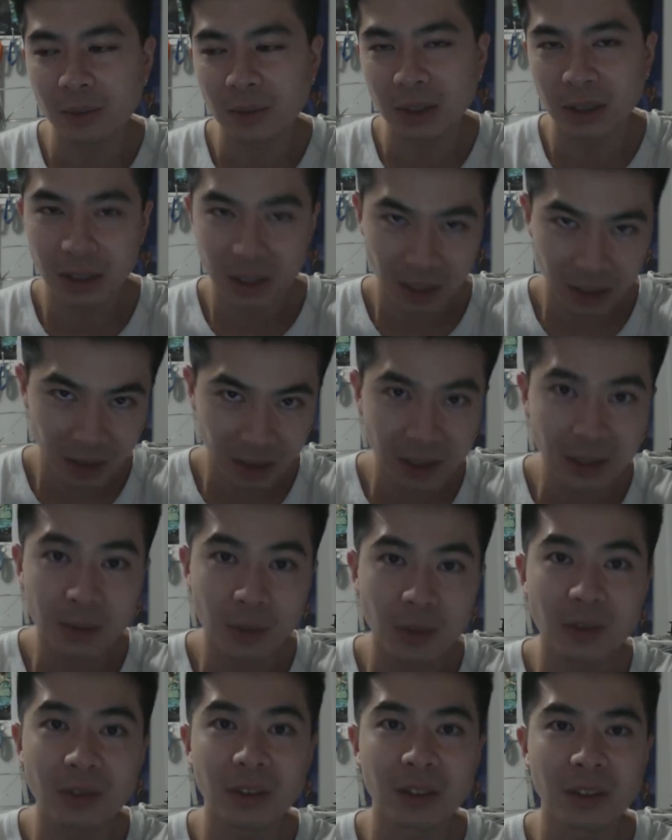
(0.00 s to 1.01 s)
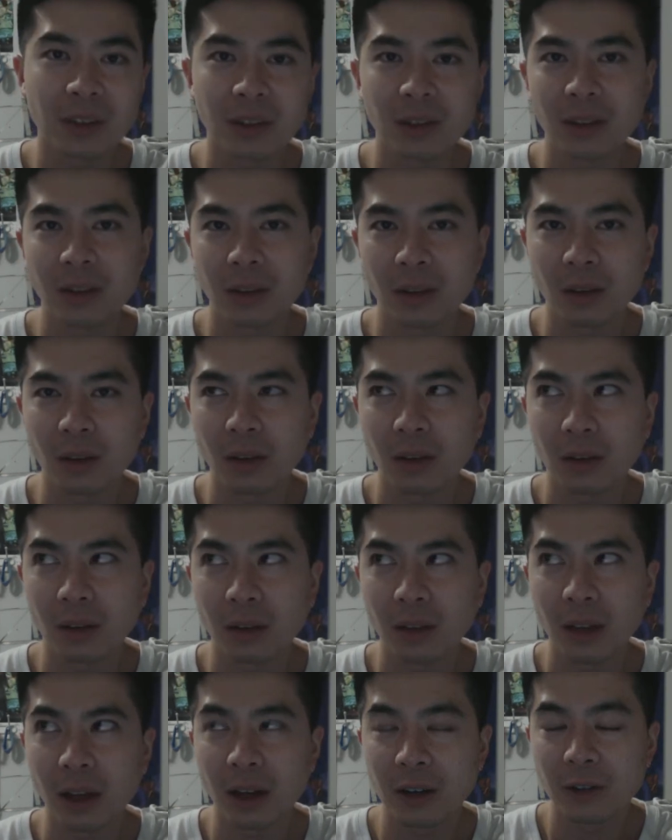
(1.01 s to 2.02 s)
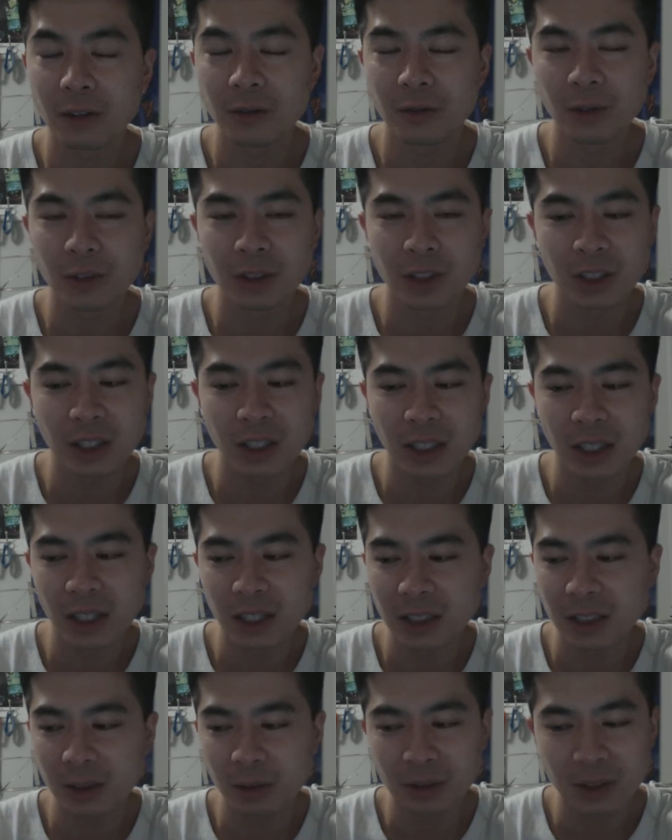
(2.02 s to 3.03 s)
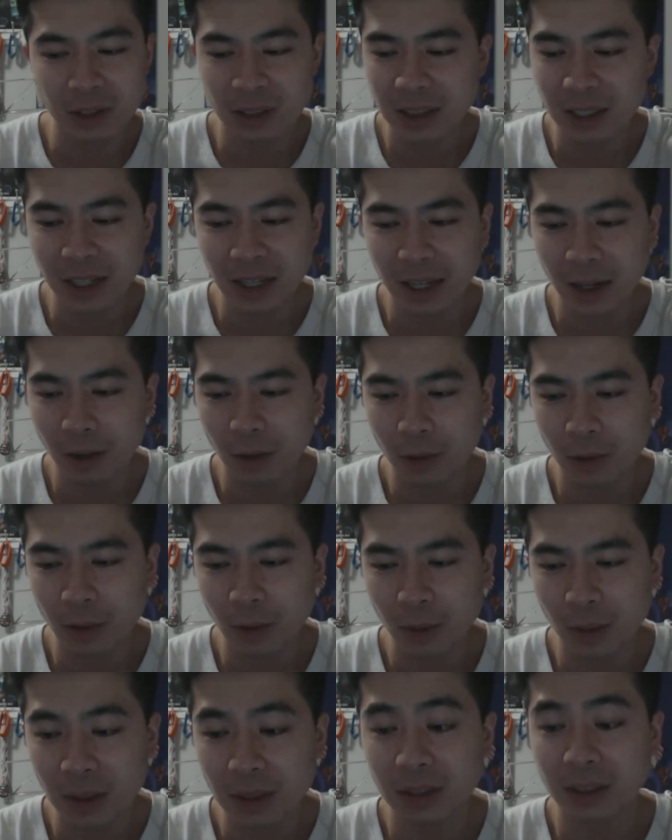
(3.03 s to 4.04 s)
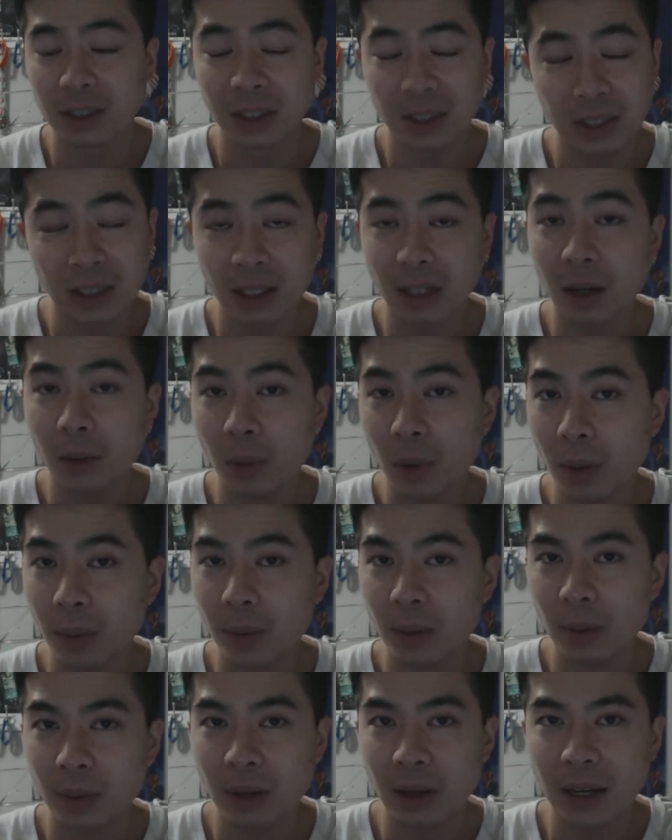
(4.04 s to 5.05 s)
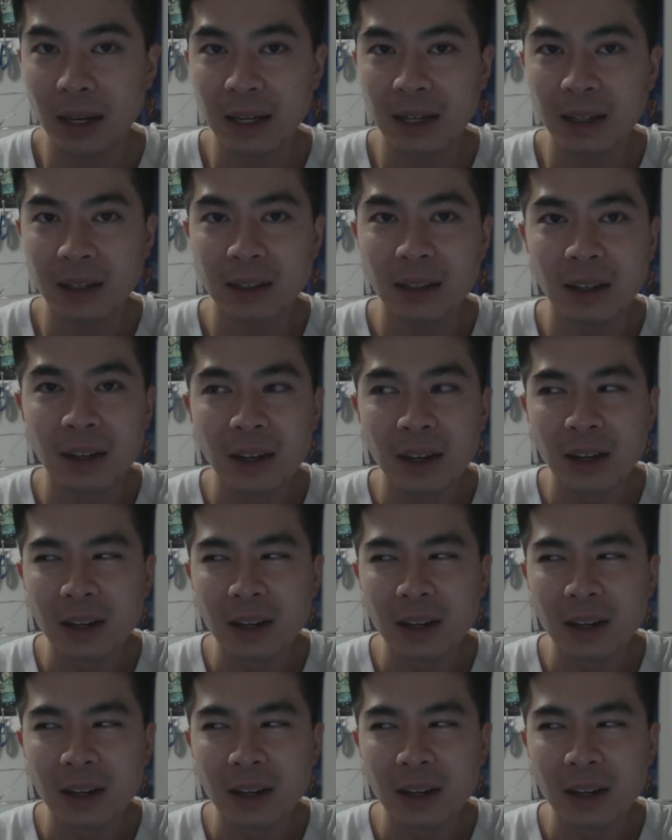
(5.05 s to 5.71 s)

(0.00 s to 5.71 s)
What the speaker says: She said this movie, the 100-Foot Journey, and she was just saying how good it was, and she said I probably would like it.